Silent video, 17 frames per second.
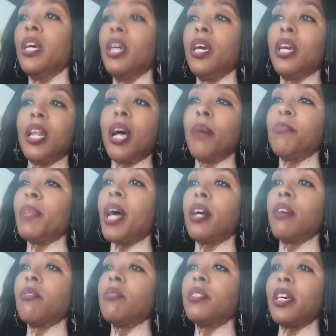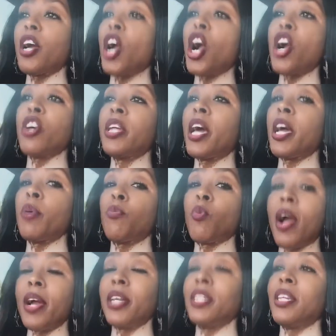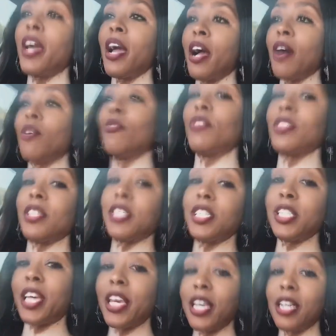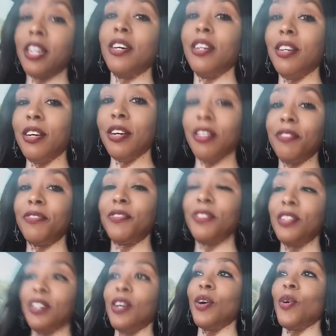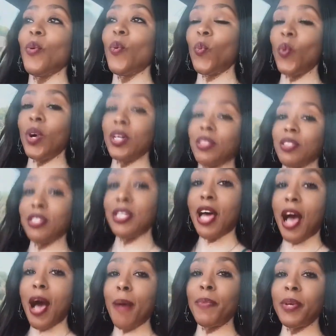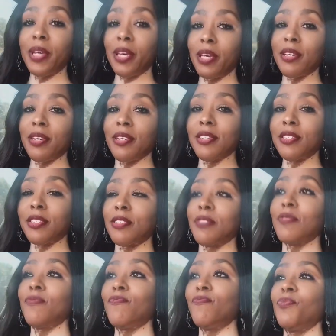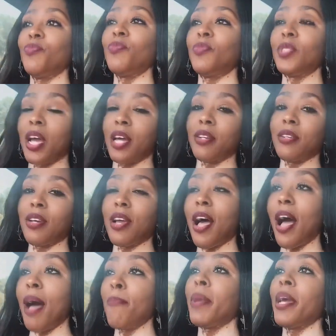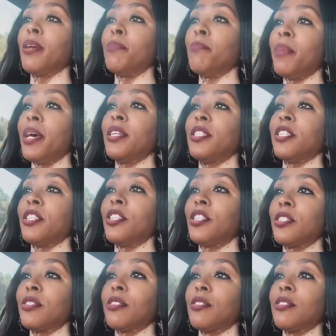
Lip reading: and I'm not gonna say her name right now for the sake of what the topic is. And I made a message,